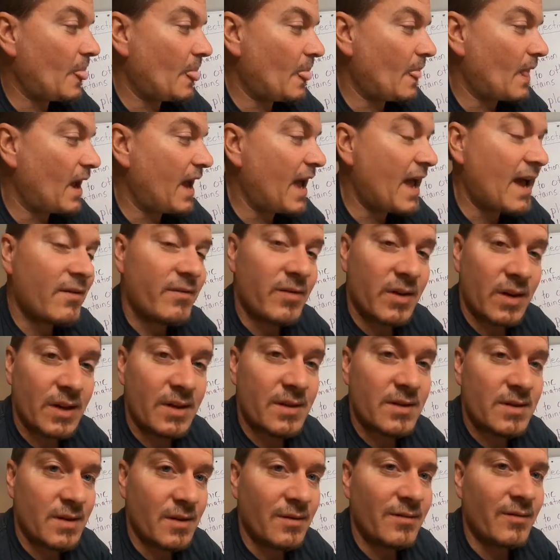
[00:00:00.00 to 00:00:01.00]

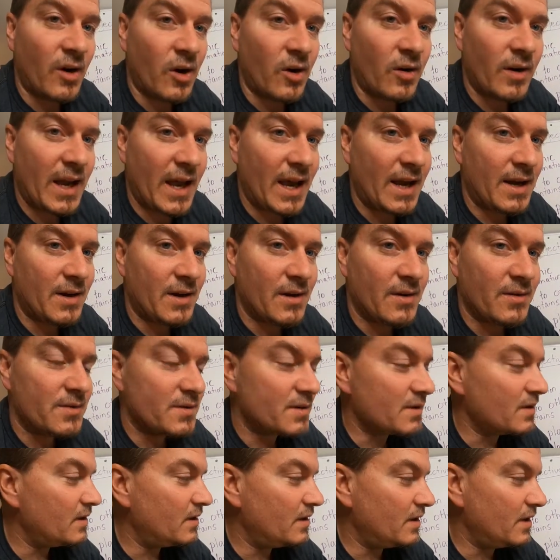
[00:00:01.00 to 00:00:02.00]
evidence of
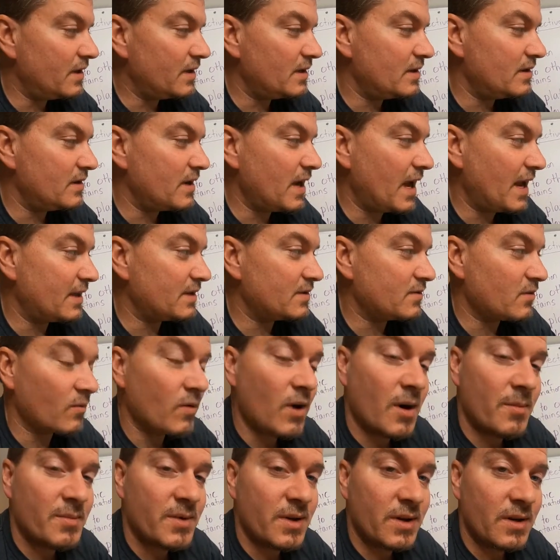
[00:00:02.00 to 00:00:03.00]
volcanoes. It has
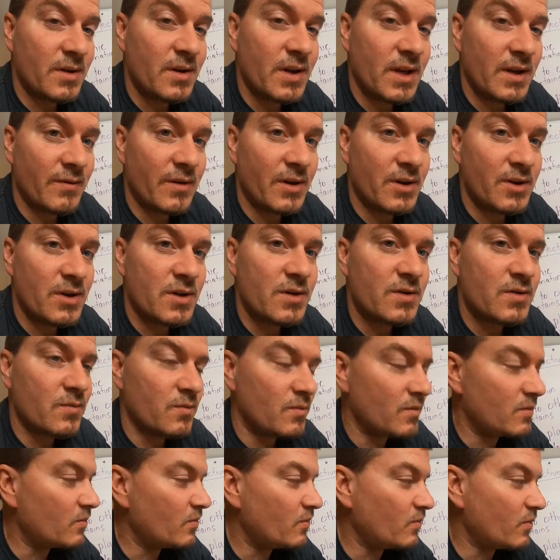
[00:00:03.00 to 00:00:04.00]
erupted even just
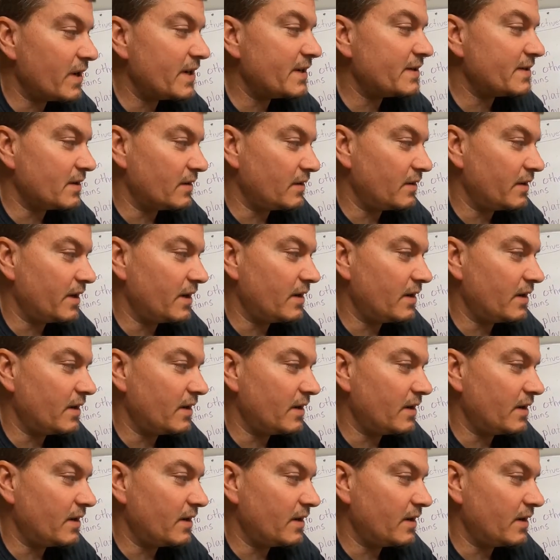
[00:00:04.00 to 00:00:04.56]
recently.